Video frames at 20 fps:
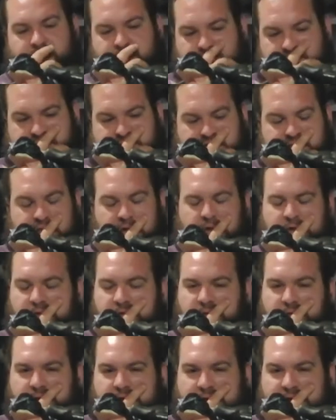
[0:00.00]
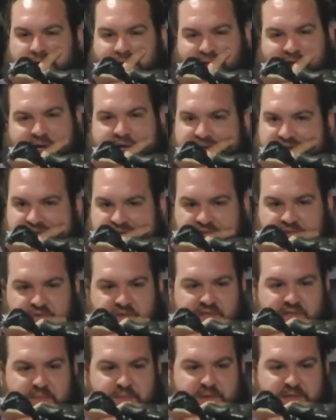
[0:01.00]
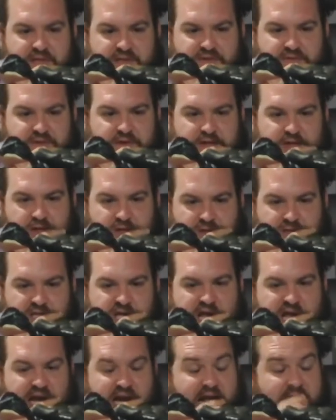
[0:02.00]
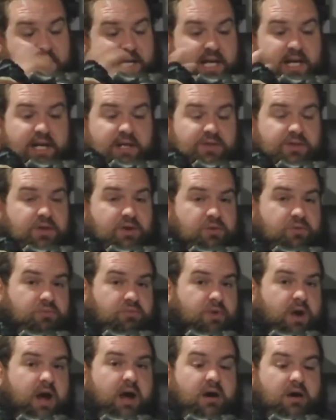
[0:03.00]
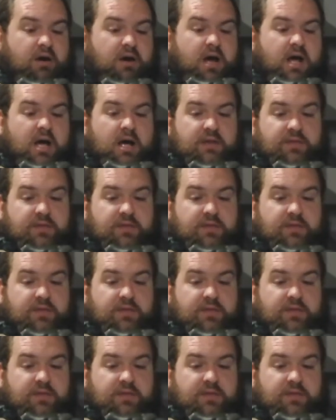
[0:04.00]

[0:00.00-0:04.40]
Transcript: is so outrageous for some of these figures. And I get it, they're rare.